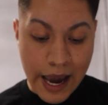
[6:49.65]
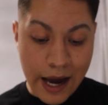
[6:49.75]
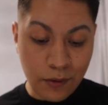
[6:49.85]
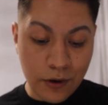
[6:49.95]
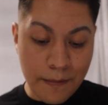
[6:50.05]

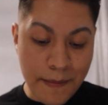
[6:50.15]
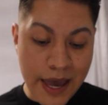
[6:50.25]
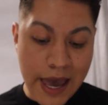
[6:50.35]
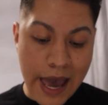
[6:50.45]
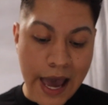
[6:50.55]
and we're
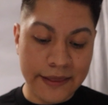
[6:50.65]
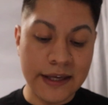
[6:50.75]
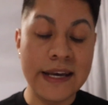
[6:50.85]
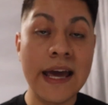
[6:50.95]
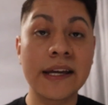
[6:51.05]
met at
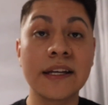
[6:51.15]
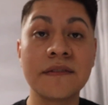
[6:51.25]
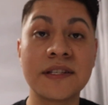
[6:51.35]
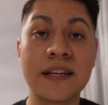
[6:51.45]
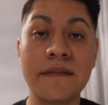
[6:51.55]
the
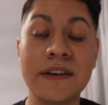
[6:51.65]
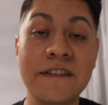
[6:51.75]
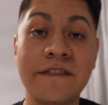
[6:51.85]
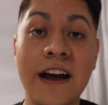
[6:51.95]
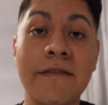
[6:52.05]
negative
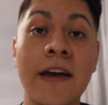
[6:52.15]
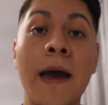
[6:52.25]
75